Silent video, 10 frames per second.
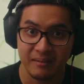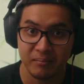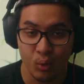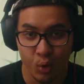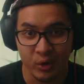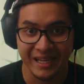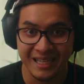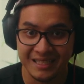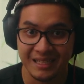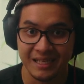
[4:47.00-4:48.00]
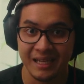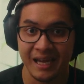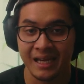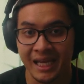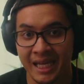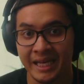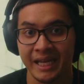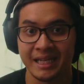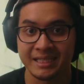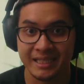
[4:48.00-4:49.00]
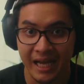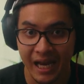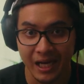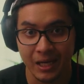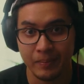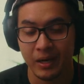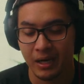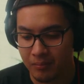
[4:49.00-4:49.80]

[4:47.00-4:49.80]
more easily and heat can escape,